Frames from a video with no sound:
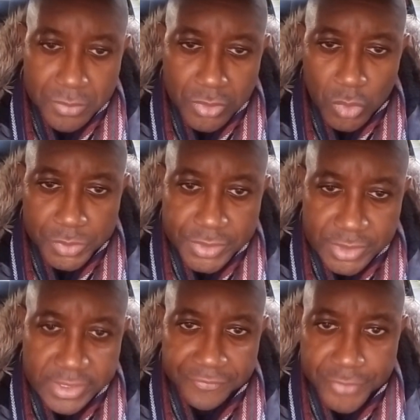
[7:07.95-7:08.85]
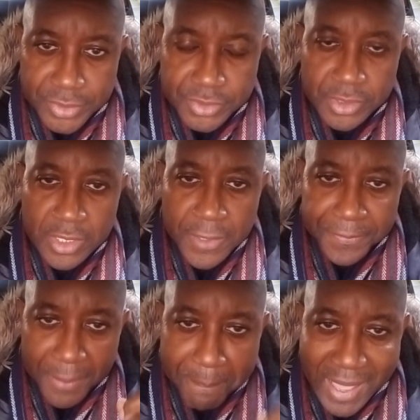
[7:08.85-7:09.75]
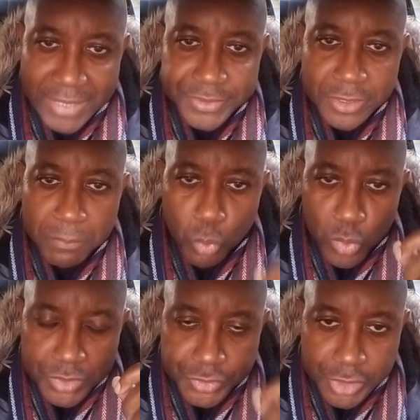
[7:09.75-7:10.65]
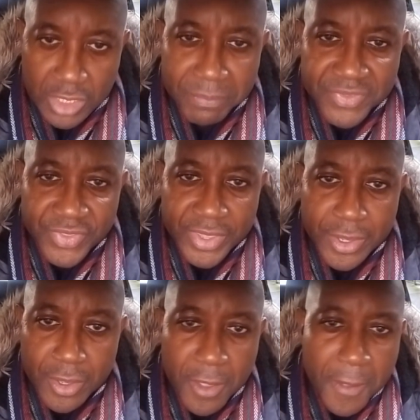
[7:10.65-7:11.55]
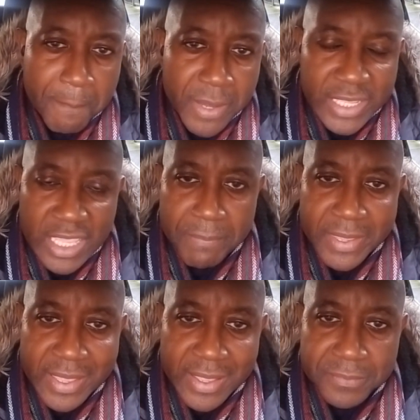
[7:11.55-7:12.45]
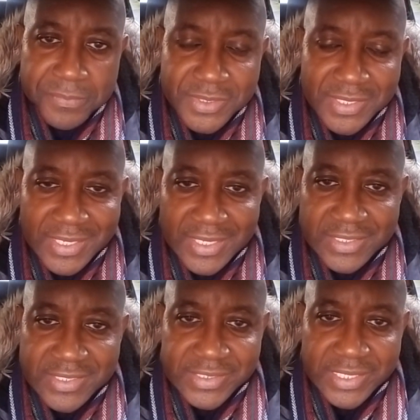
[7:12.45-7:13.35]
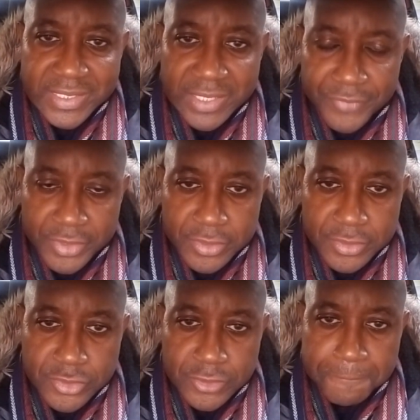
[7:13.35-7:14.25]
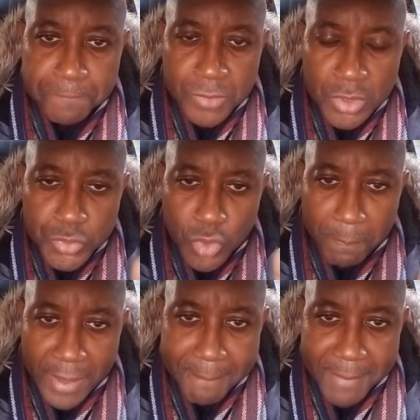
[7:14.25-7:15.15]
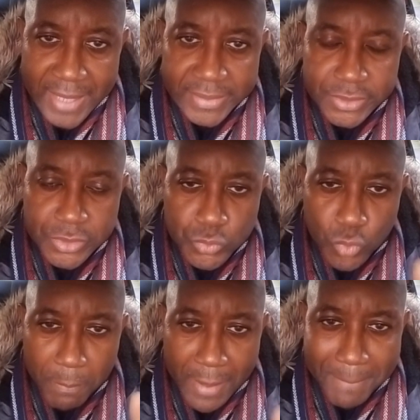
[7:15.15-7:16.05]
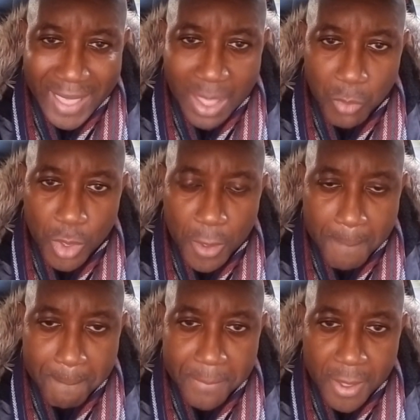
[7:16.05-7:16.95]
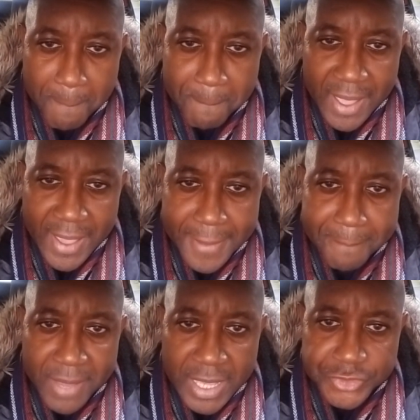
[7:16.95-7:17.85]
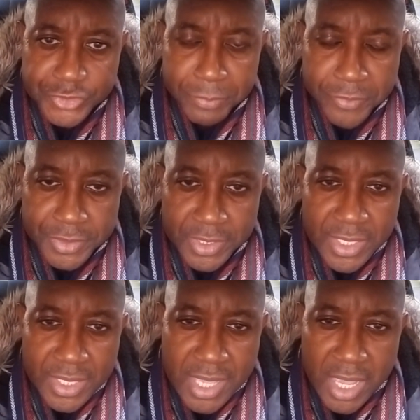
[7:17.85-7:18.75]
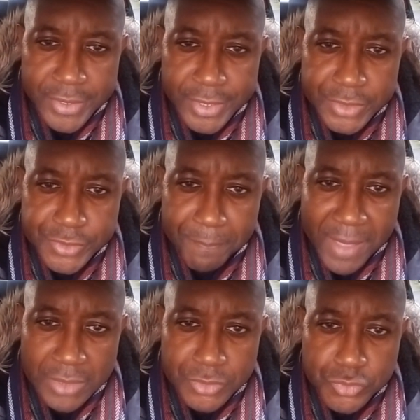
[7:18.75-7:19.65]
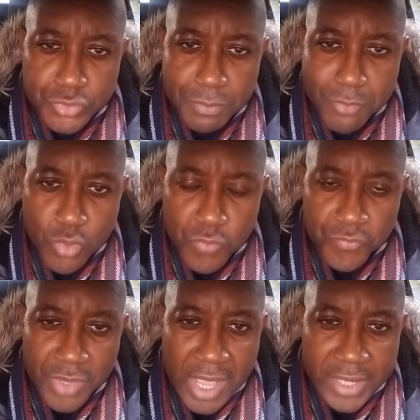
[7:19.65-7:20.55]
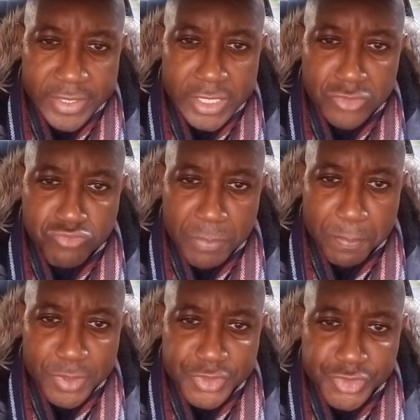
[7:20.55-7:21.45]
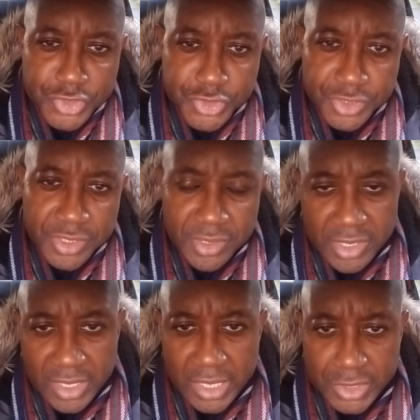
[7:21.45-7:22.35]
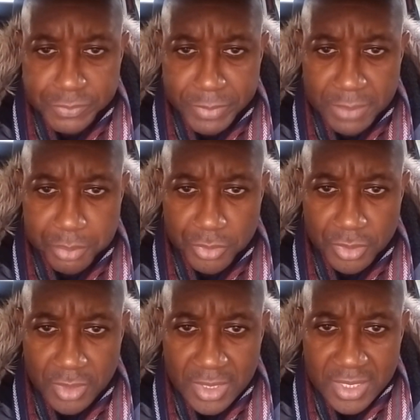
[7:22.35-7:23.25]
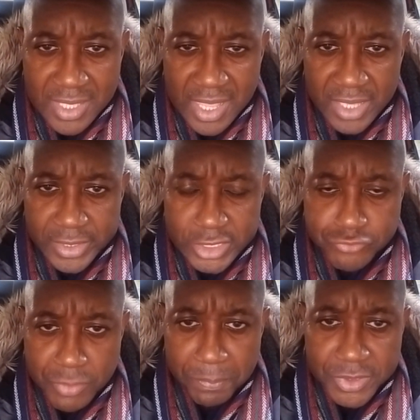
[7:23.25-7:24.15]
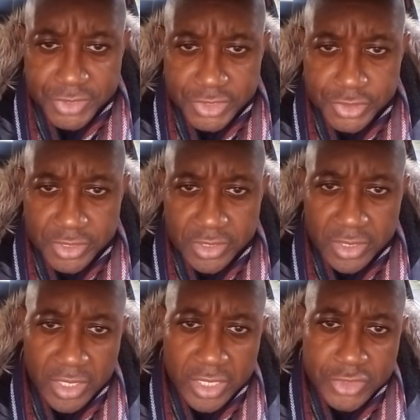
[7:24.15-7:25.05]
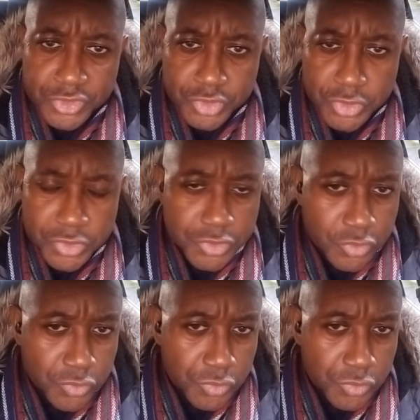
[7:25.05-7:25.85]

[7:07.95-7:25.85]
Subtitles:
Notice the difference. The mountain will still be there, but it becomes insignificant. Not by might, not by power, but by my spirit. God is about to move. God is repositioning his people. God is repositioning his church.